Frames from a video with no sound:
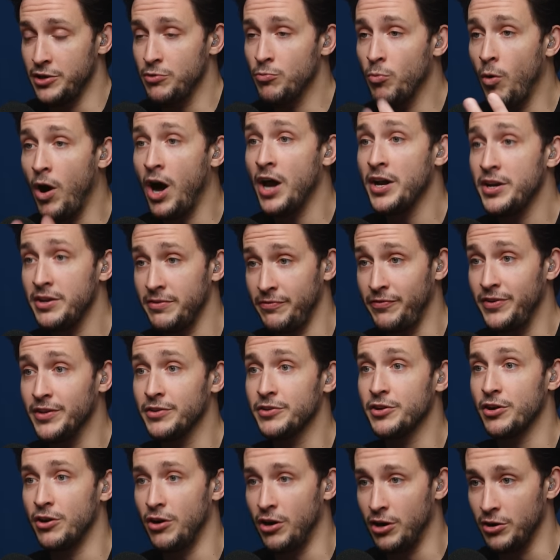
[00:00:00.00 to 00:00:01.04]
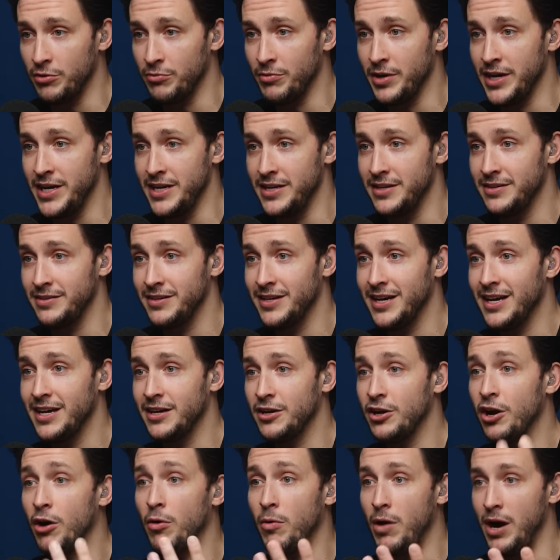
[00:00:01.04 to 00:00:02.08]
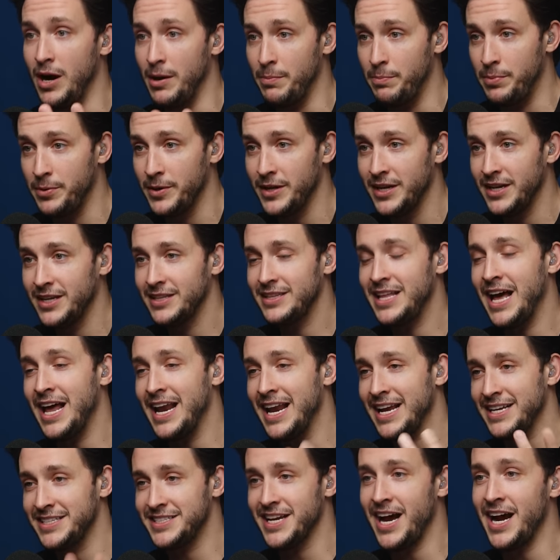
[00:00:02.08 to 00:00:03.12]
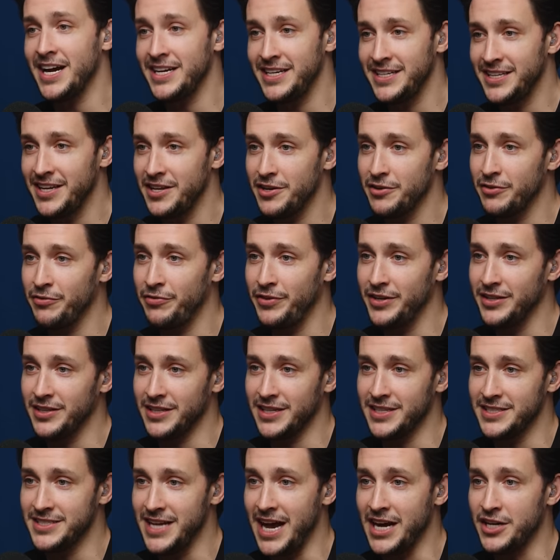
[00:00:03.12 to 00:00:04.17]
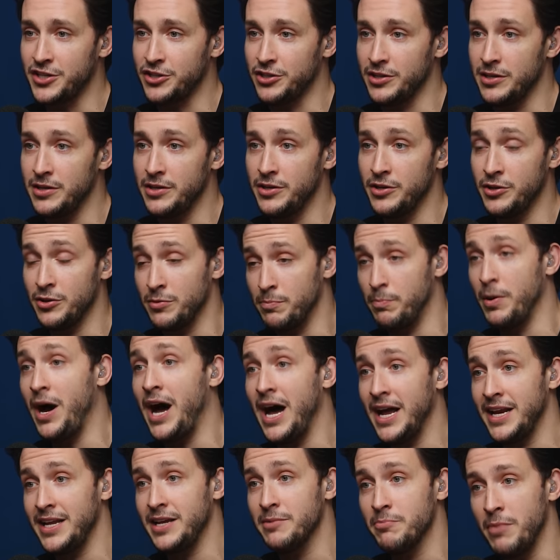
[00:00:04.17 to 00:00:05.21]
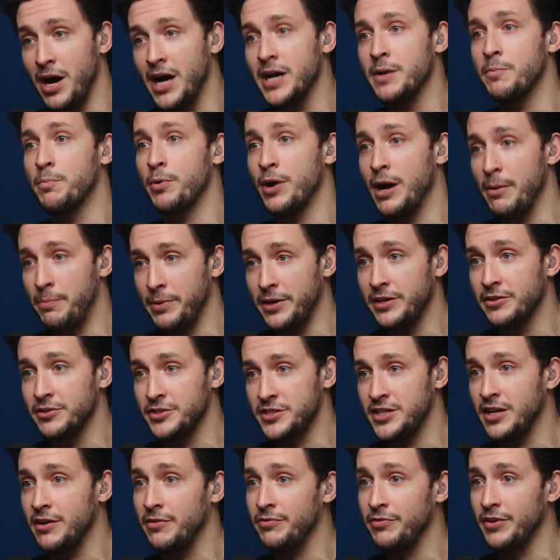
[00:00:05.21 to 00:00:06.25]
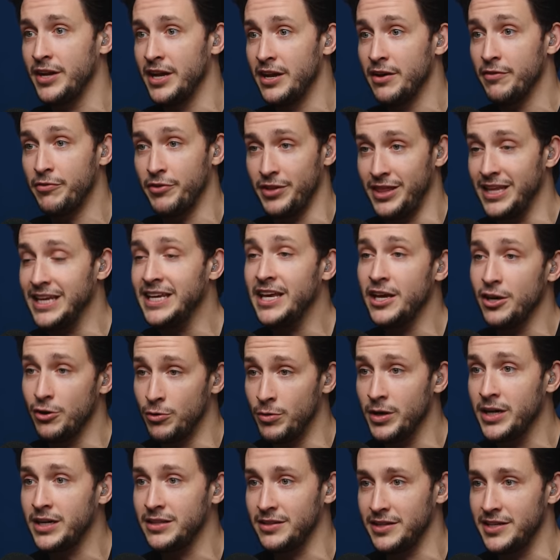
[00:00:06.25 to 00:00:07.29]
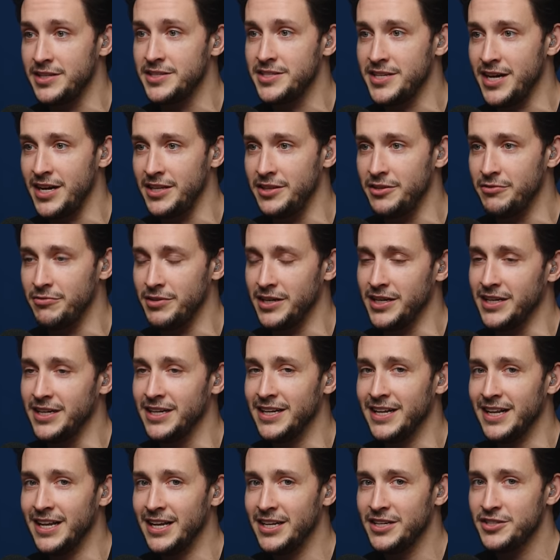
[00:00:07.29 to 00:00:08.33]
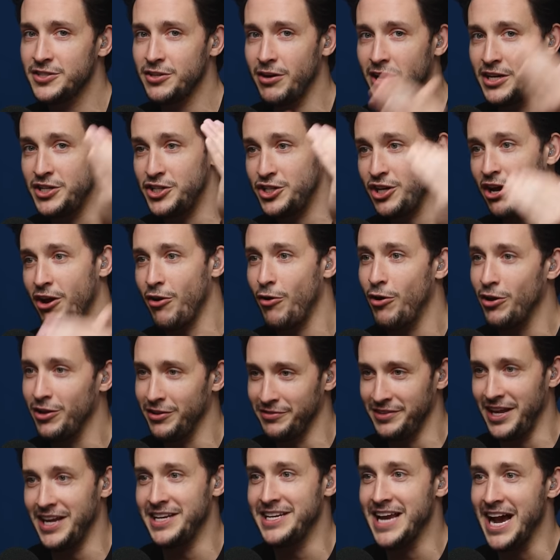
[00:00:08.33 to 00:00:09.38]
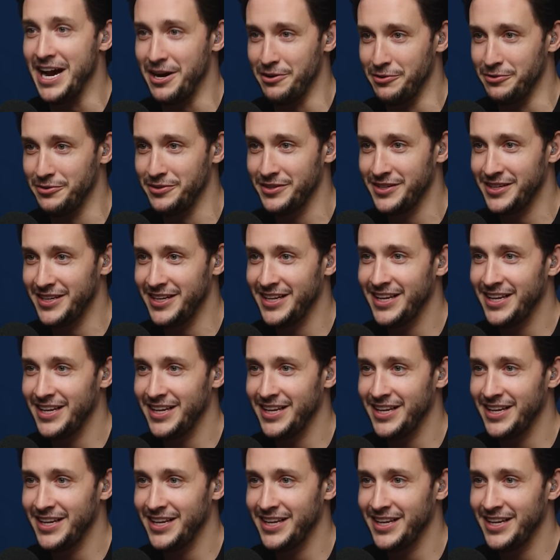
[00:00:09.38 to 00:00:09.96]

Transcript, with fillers: You want to feel your heart rate go up. That anxiety that you're feeling is actually your body and mind prepping yourself for thinking quickly inside the ring. Mm. So I shut all of that down.